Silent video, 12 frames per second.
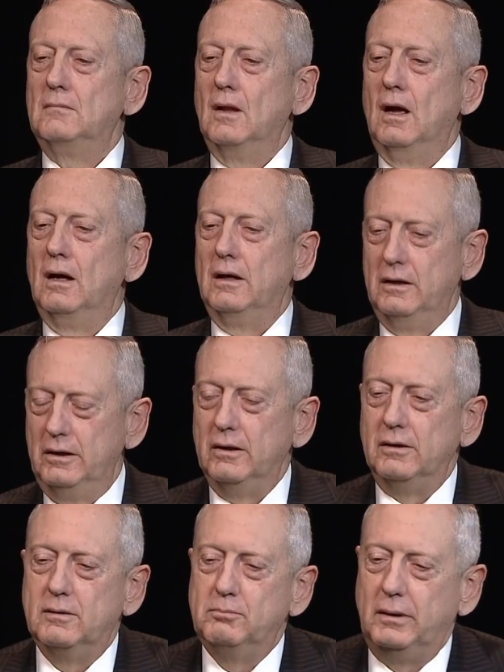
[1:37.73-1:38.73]
It
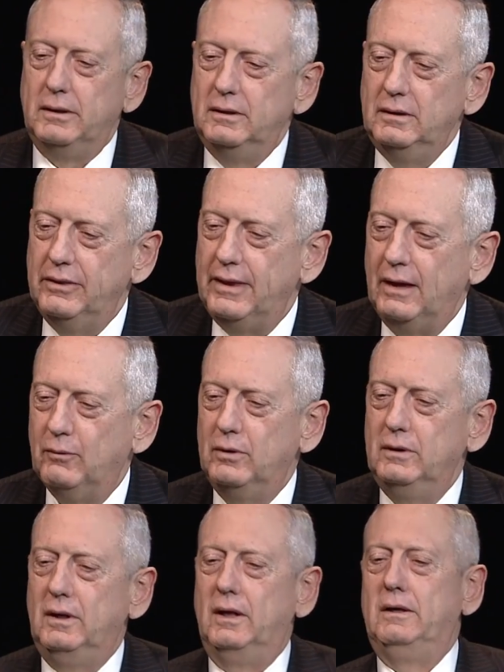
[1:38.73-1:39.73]
is, Peter. That
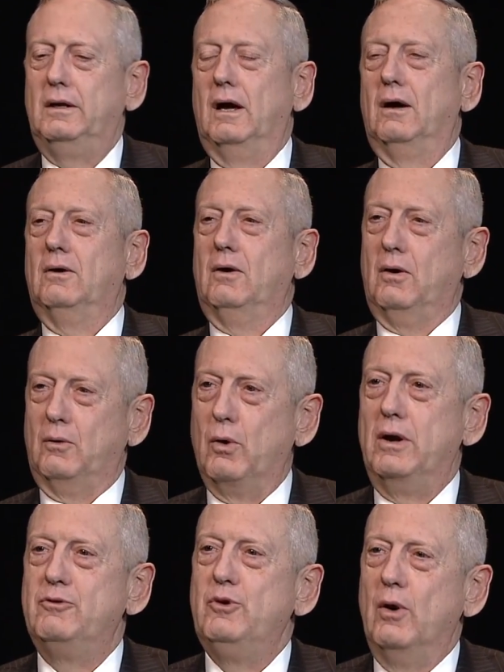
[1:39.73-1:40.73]
one and
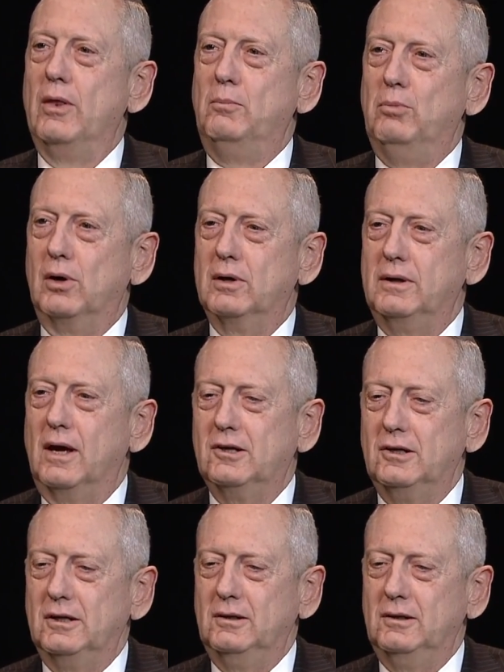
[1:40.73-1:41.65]
quite a few other books, actually.